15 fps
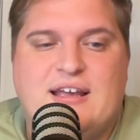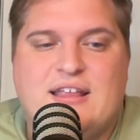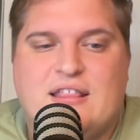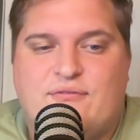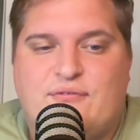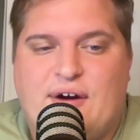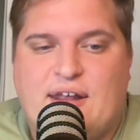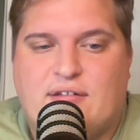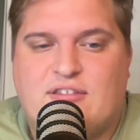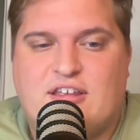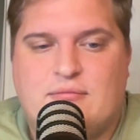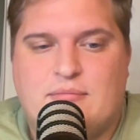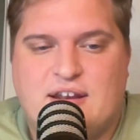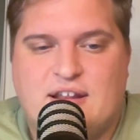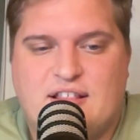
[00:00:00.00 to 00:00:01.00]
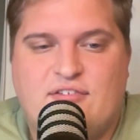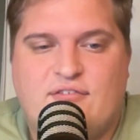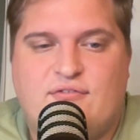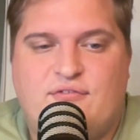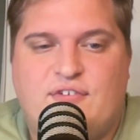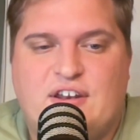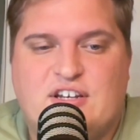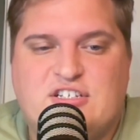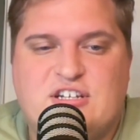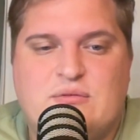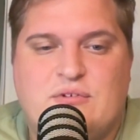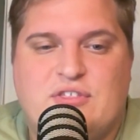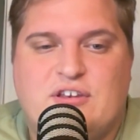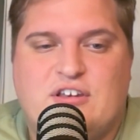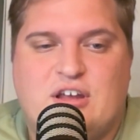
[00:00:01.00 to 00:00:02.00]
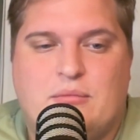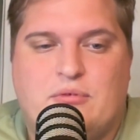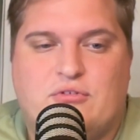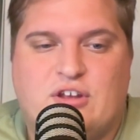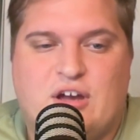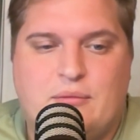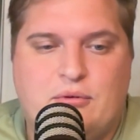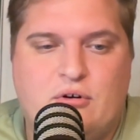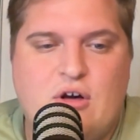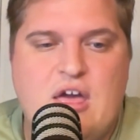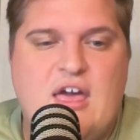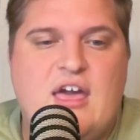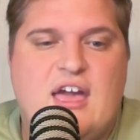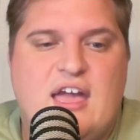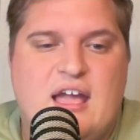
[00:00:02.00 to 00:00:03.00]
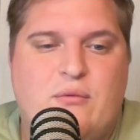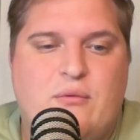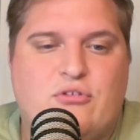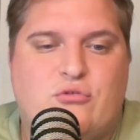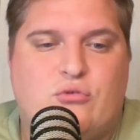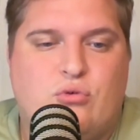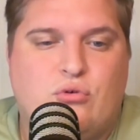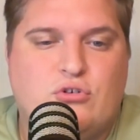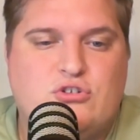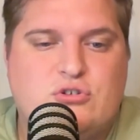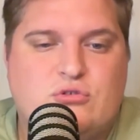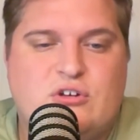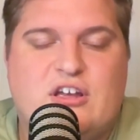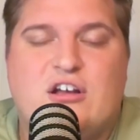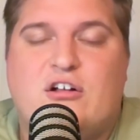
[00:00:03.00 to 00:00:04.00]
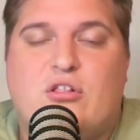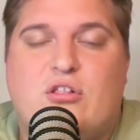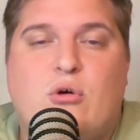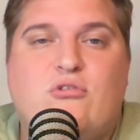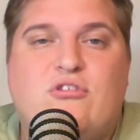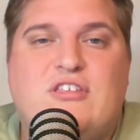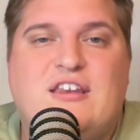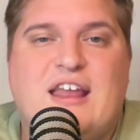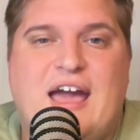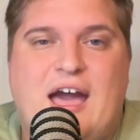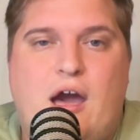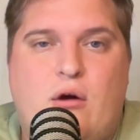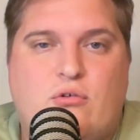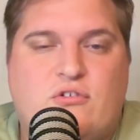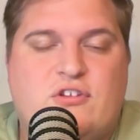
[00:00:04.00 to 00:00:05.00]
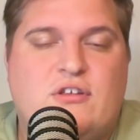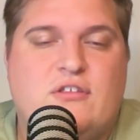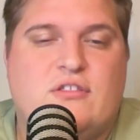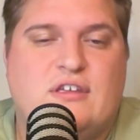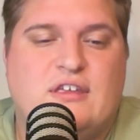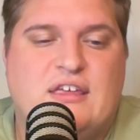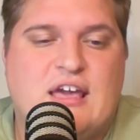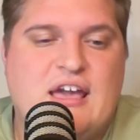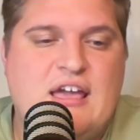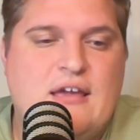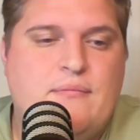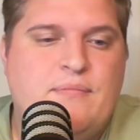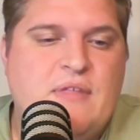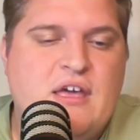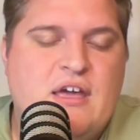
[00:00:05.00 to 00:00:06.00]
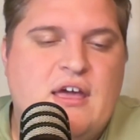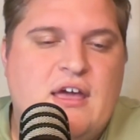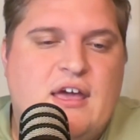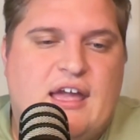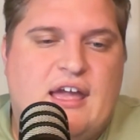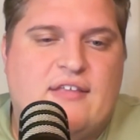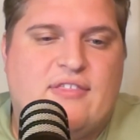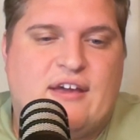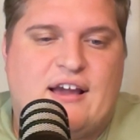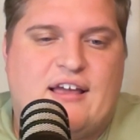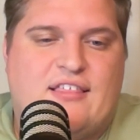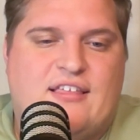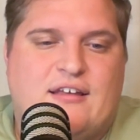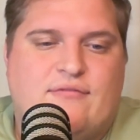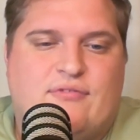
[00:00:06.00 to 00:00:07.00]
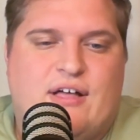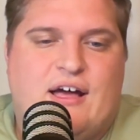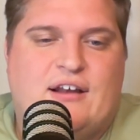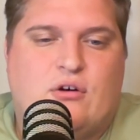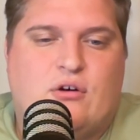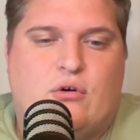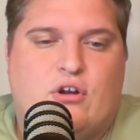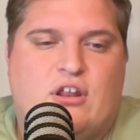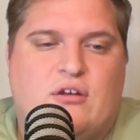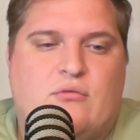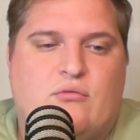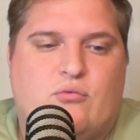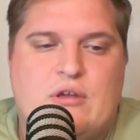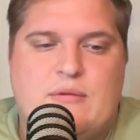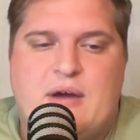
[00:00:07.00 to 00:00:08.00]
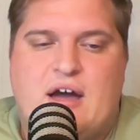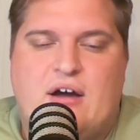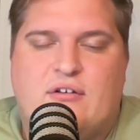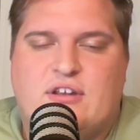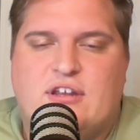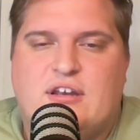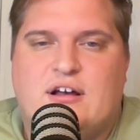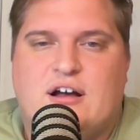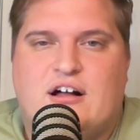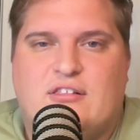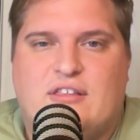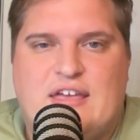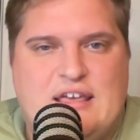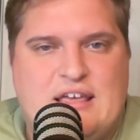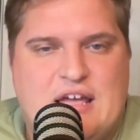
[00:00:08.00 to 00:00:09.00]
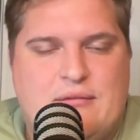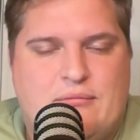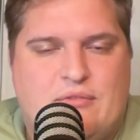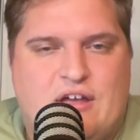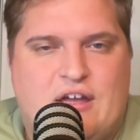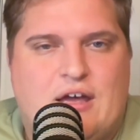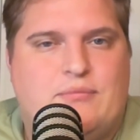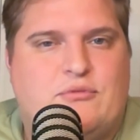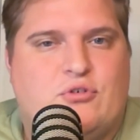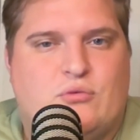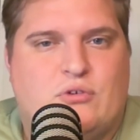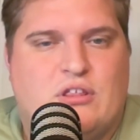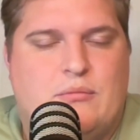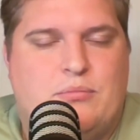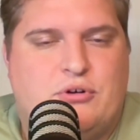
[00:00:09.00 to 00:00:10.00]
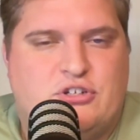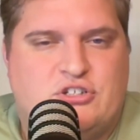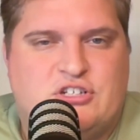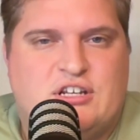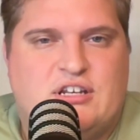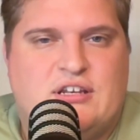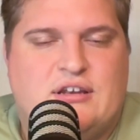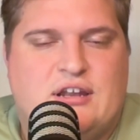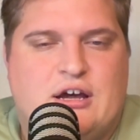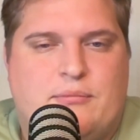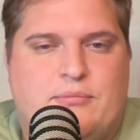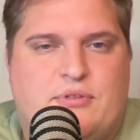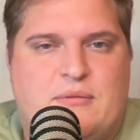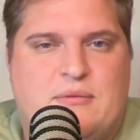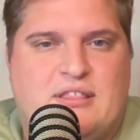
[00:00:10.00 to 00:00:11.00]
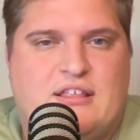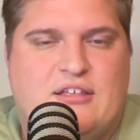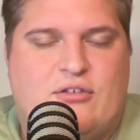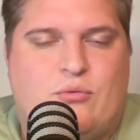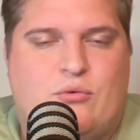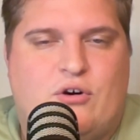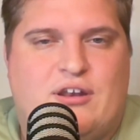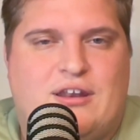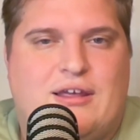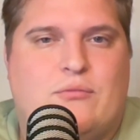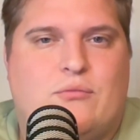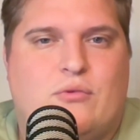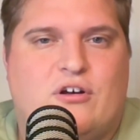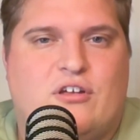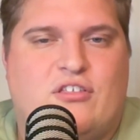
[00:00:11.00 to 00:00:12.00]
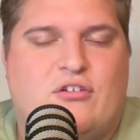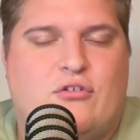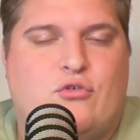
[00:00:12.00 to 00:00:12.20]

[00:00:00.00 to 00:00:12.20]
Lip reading: in the final 10 minutes, finishing with a double-double, and was crucial in closing out the game. And like I said, Vlad Golden rebounding, a late game layup to really push it and help them in this one. It was